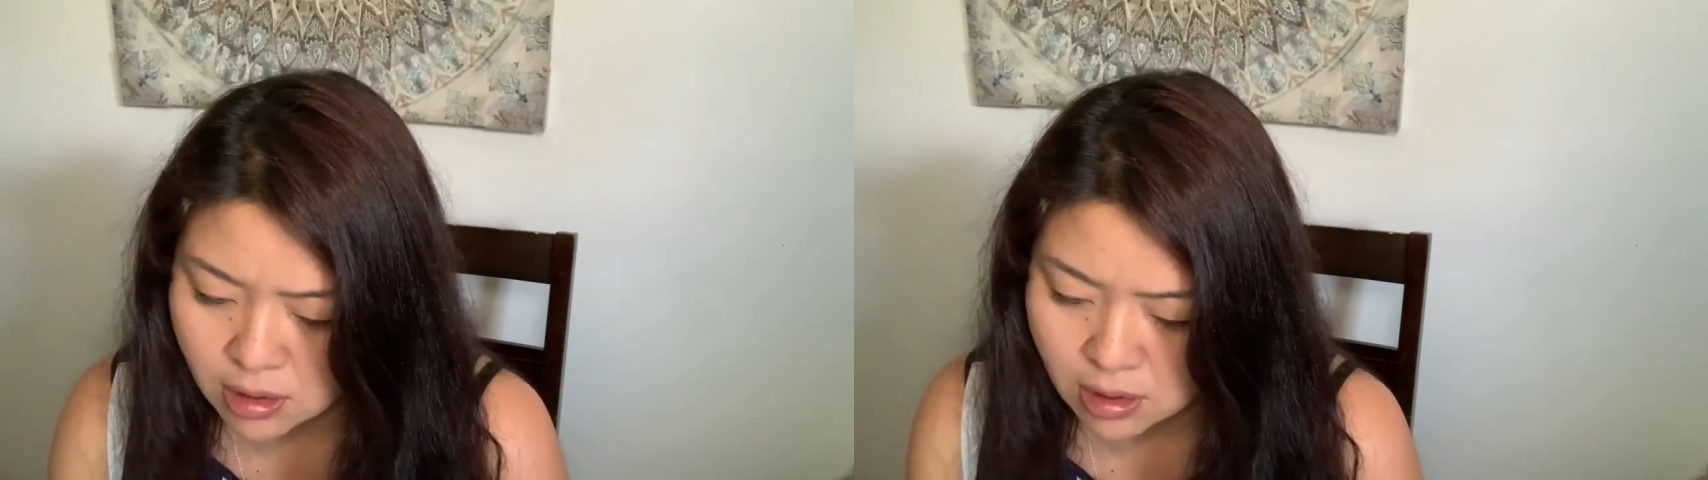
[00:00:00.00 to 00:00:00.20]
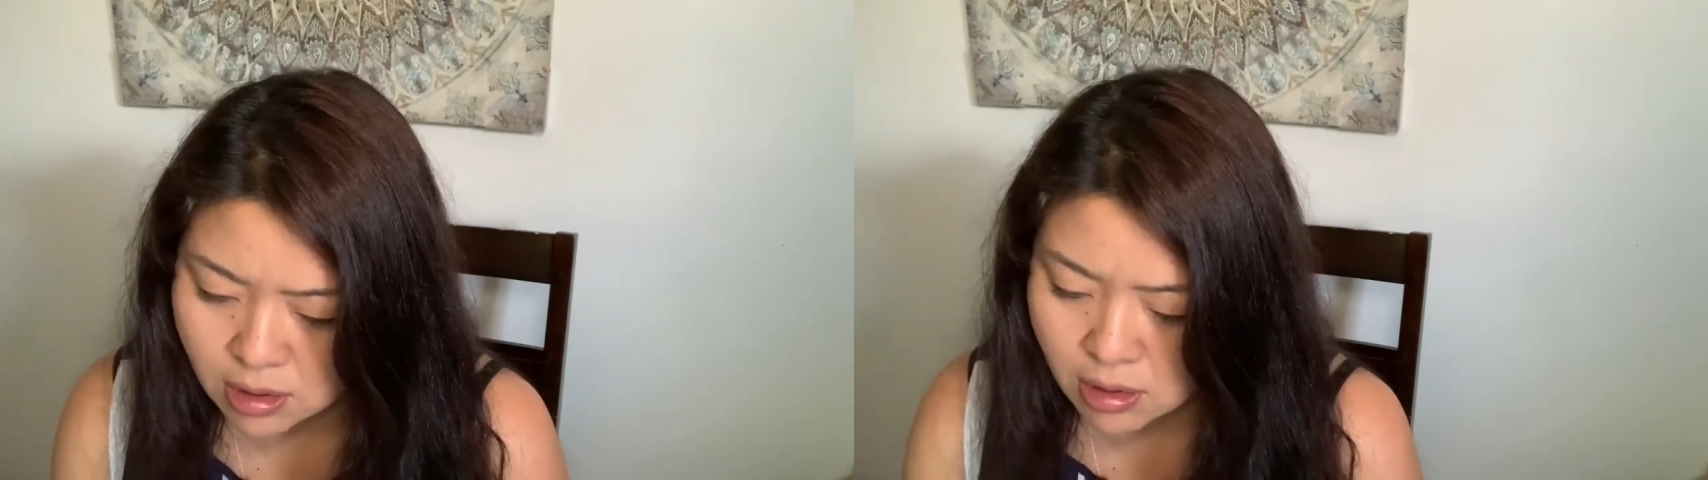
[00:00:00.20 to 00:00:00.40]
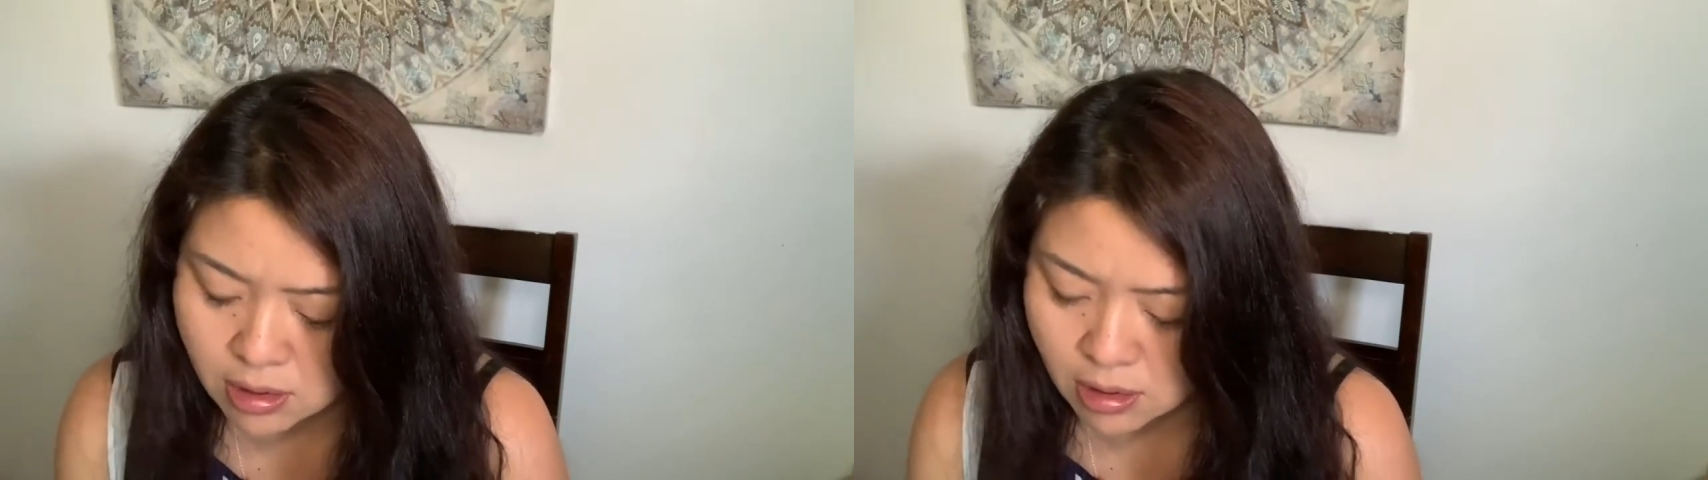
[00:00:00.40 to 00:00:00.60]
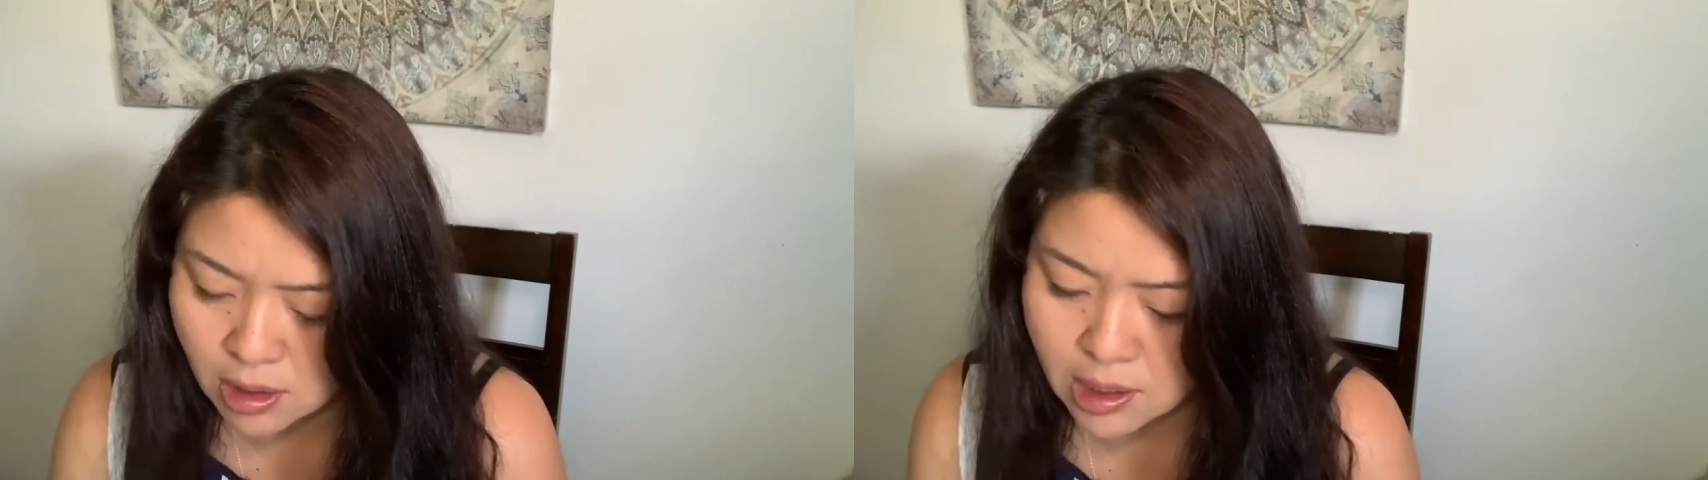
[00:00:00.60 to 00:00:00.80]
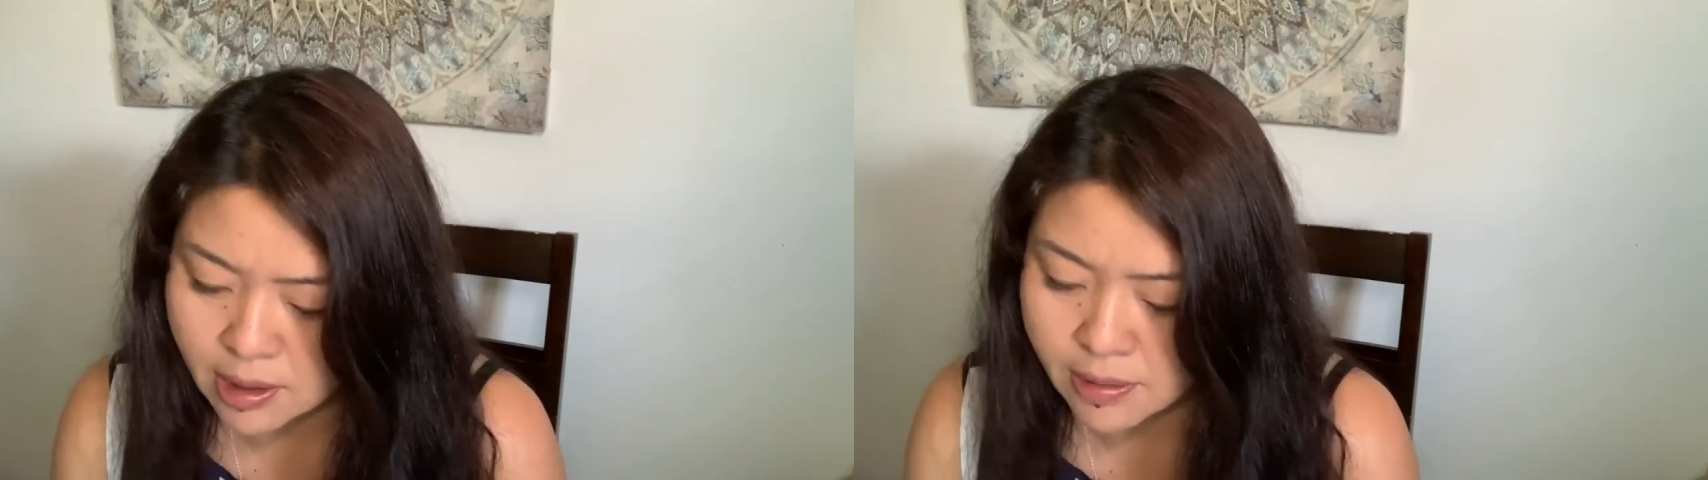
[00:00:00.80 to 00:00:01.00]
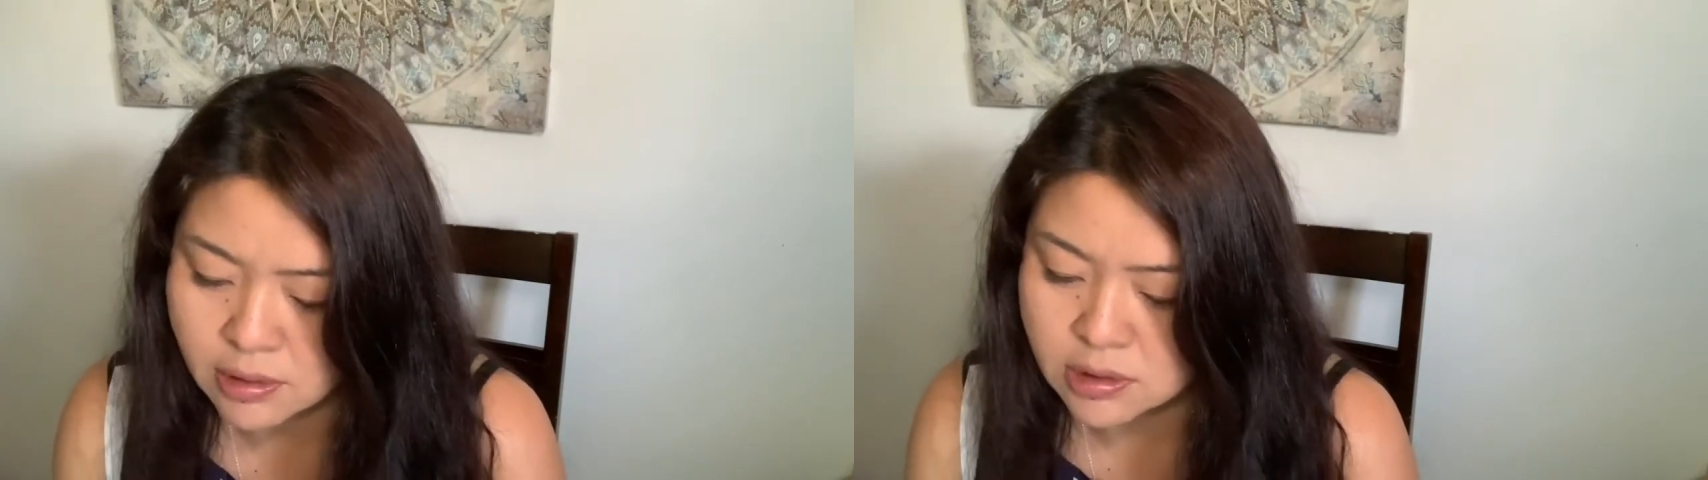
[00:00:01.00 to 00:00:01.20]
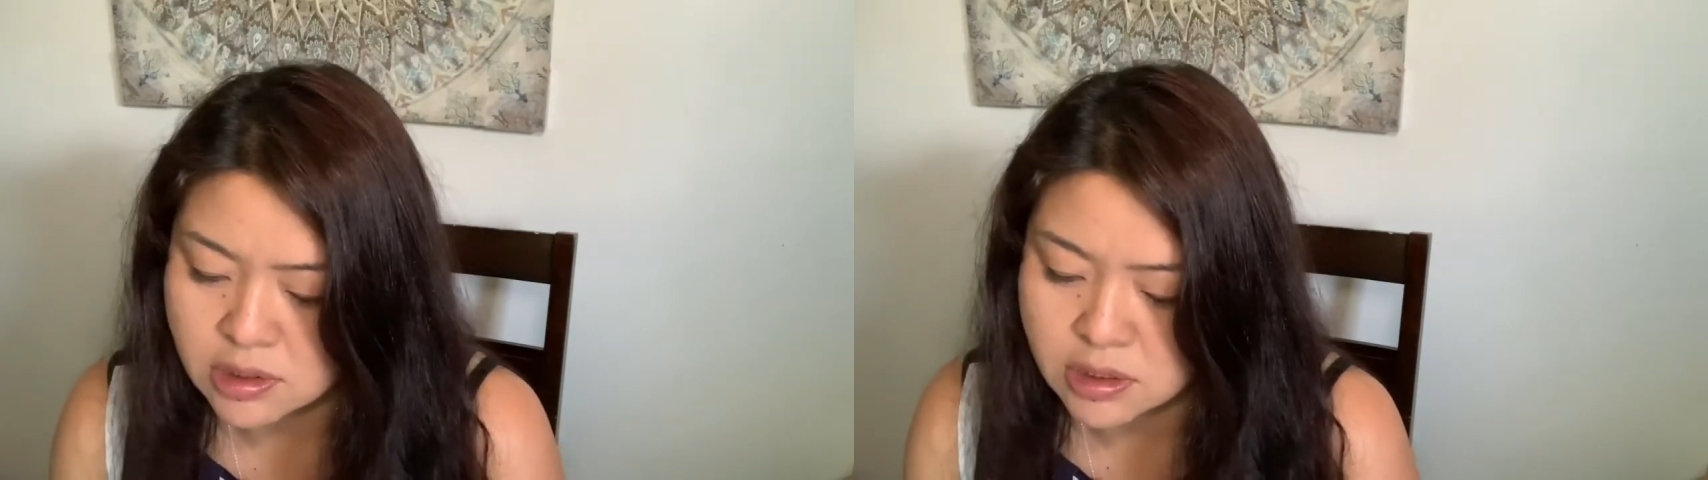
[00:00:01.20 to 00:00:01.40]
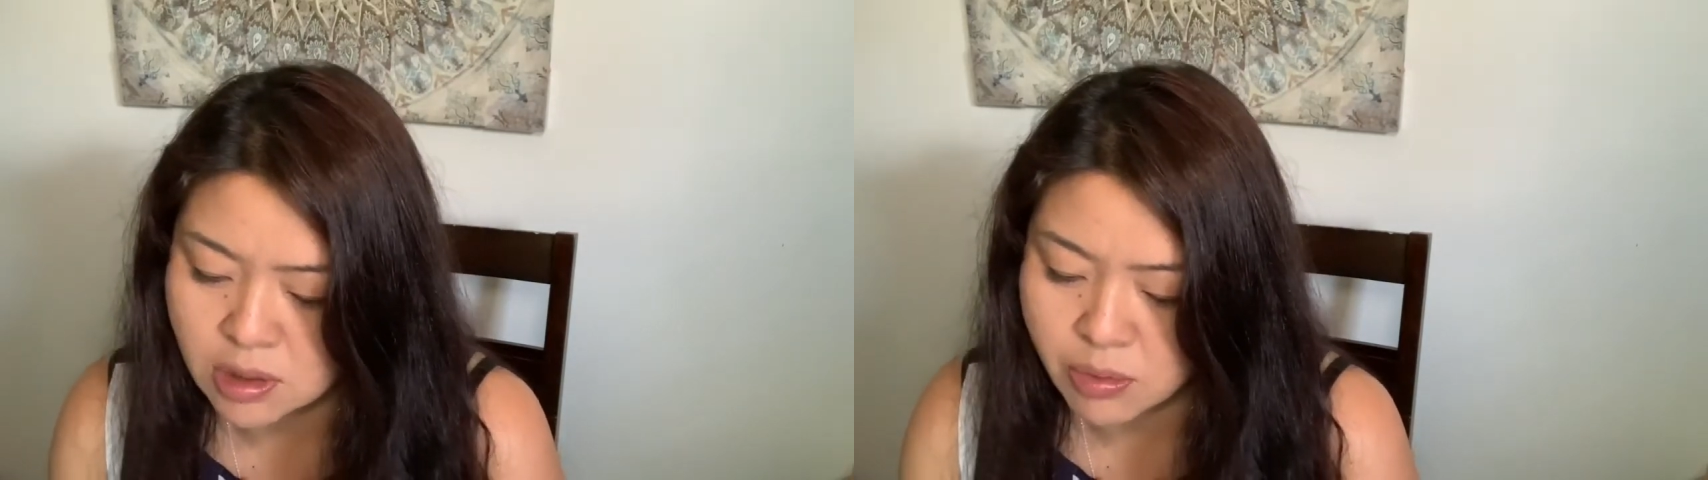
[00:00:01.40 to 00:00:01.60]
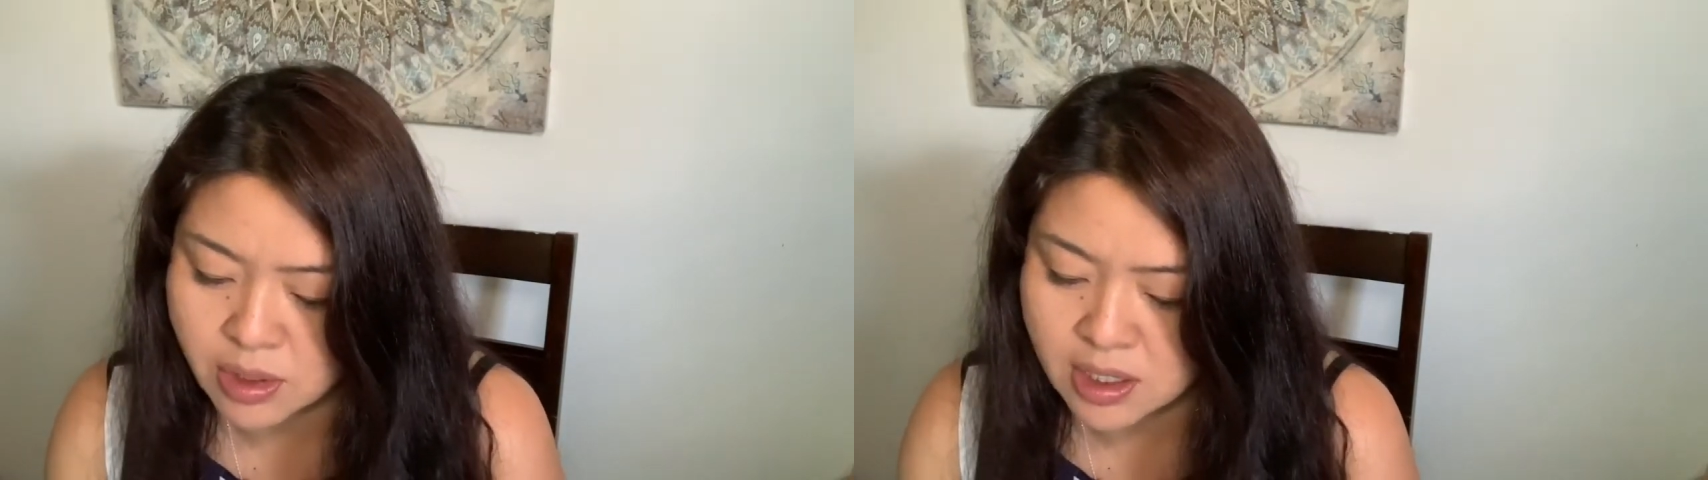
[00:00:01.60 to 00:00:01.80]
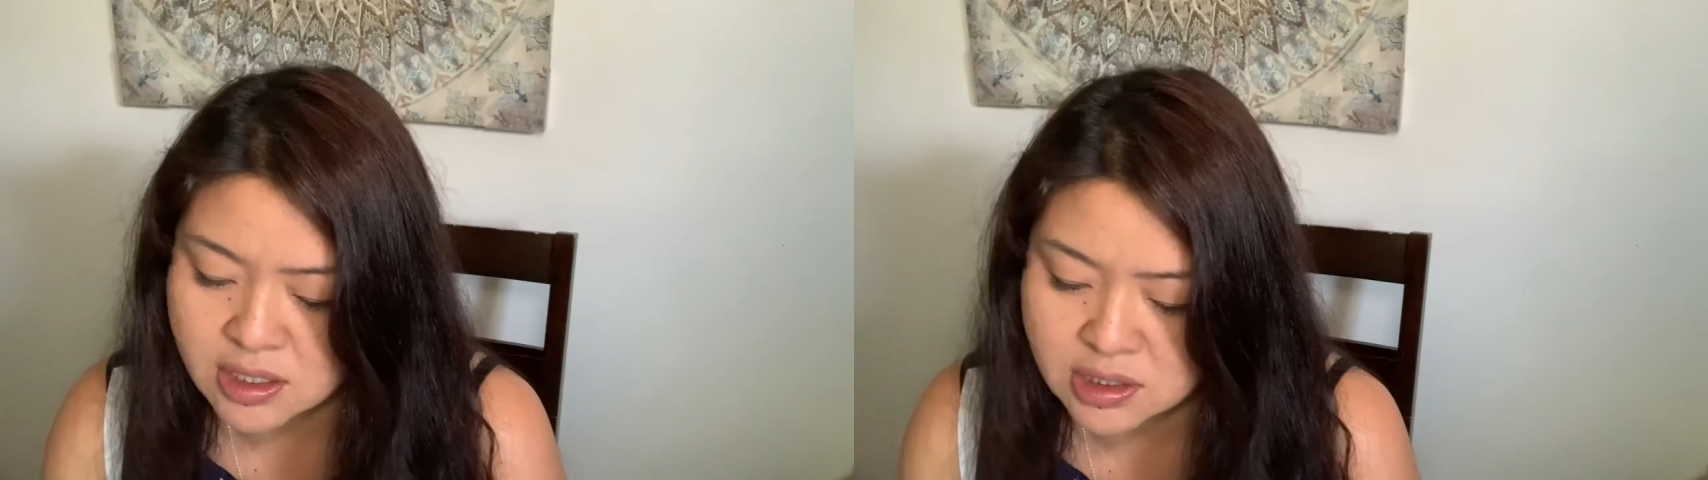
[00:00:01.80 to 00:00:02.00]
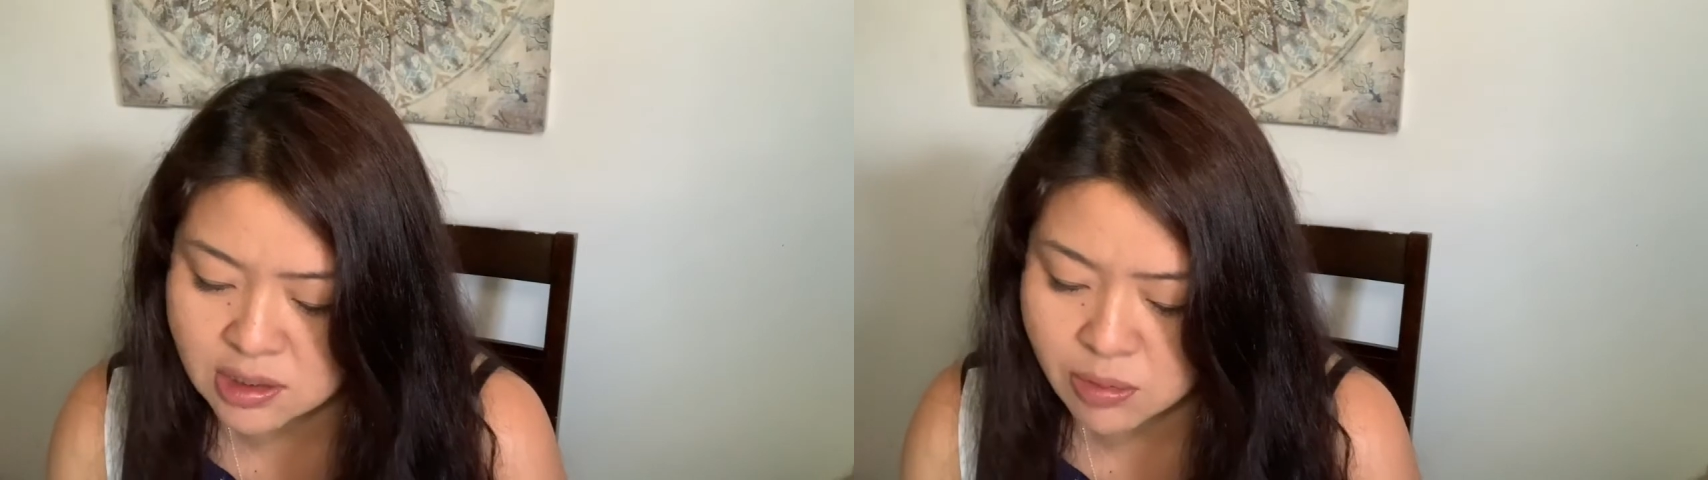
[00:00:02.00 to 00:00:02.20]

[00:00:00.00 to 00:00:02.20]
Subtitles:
Okay. So we're gonna see